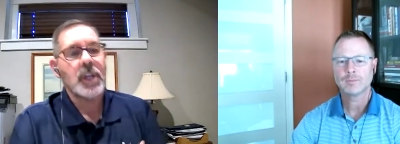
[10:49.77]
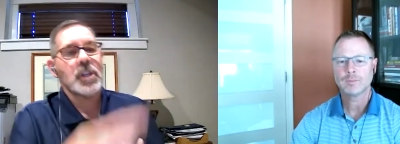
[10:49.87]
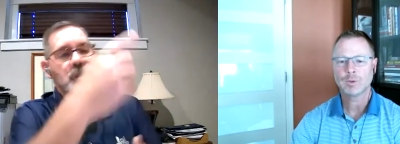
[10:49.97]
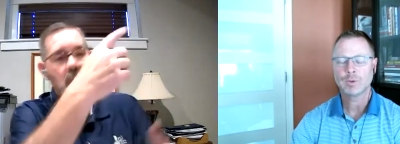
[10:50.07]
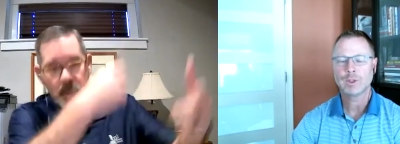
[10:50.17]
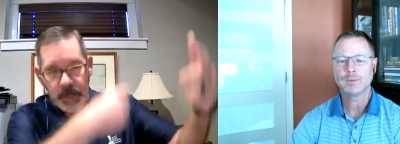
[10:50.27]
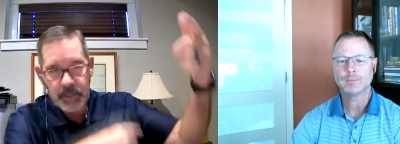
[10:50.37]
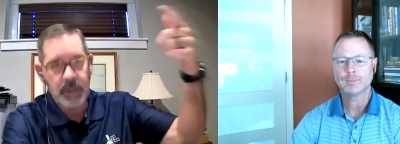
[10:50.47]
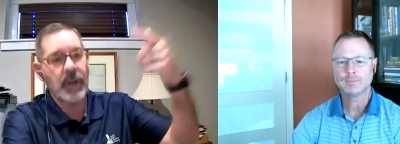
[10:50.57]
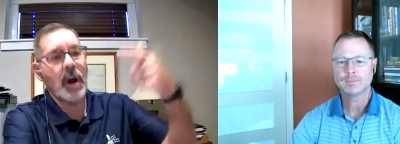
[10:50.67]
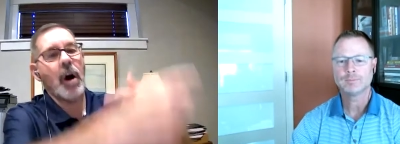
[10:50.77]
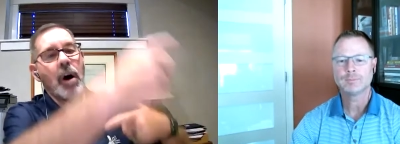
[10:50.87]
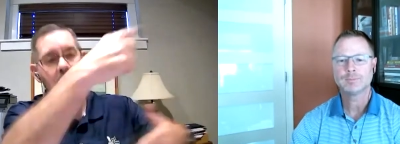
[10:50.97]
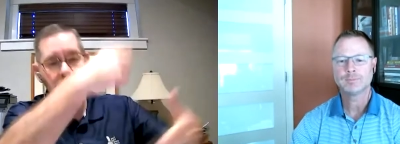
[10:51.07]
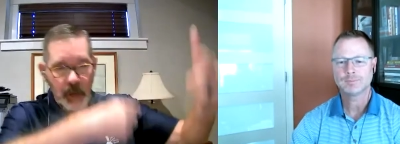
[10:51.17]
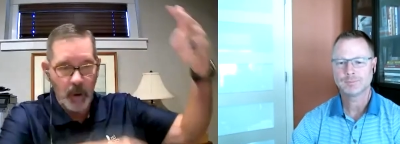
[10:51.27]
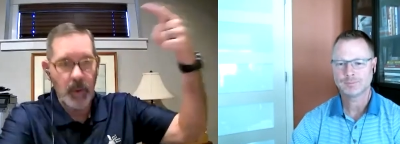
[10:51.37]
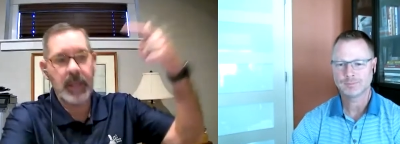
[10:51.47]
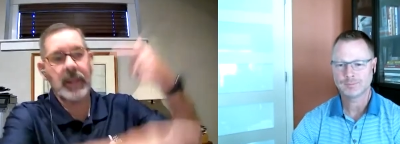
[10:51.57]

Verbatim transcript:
Speaker 1: So it is an ongoing